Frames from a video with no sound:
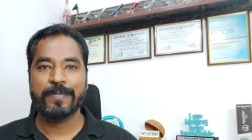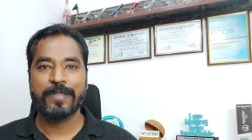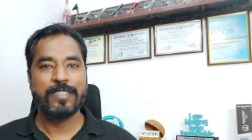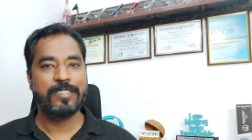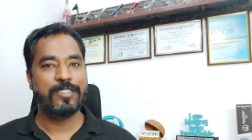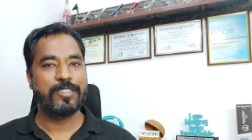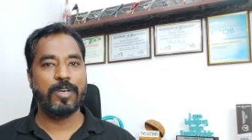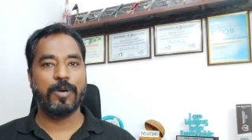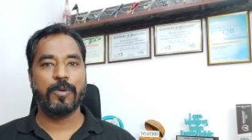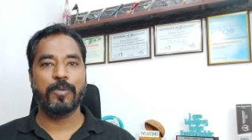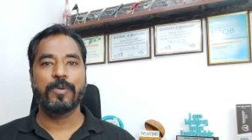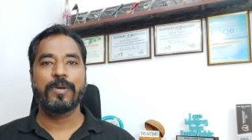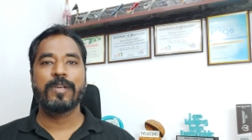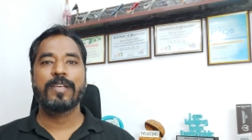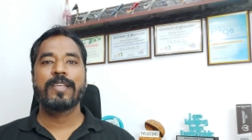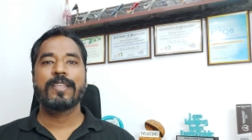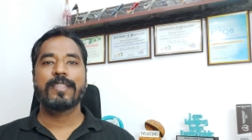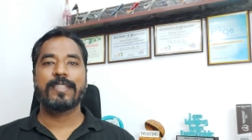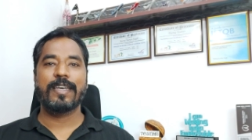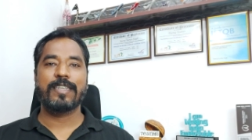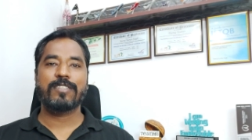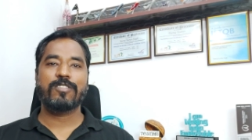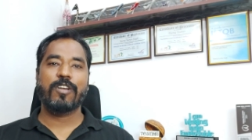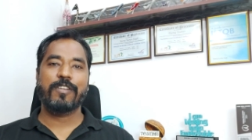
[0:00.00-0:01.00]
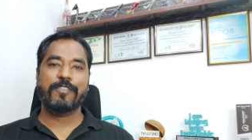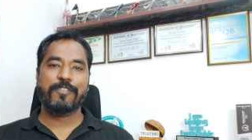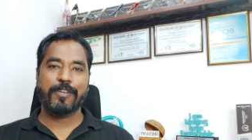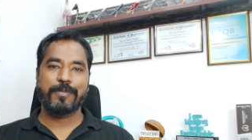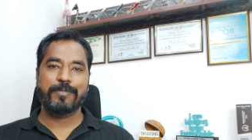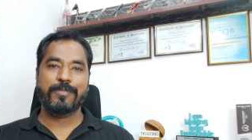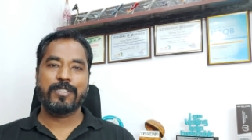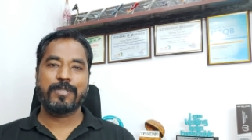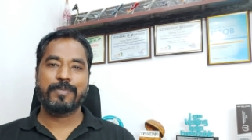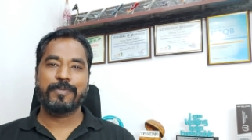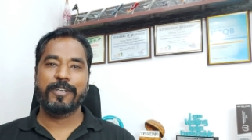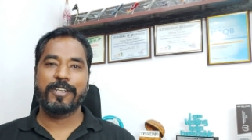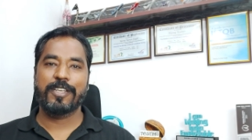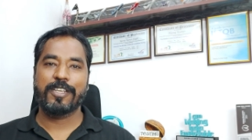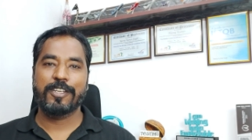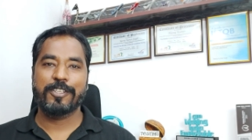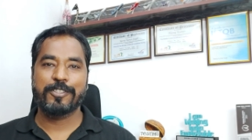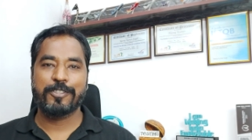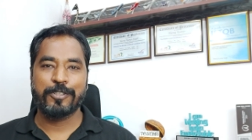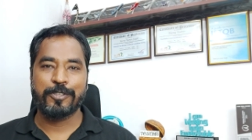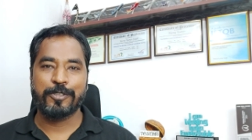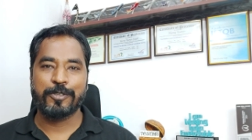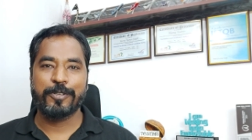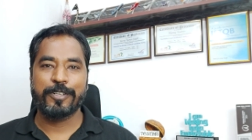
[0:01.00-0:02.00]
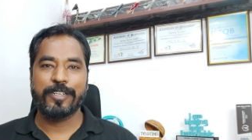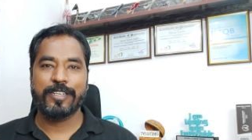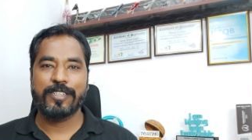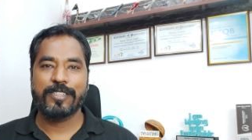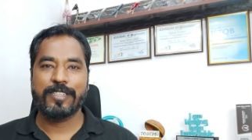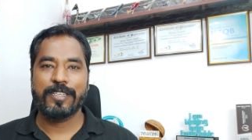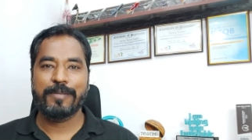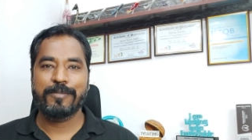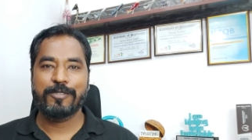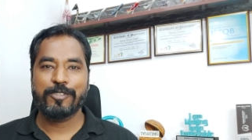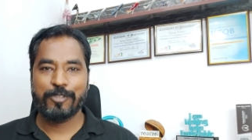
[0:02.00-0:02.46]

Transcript: So that's all from this particular tutorial team.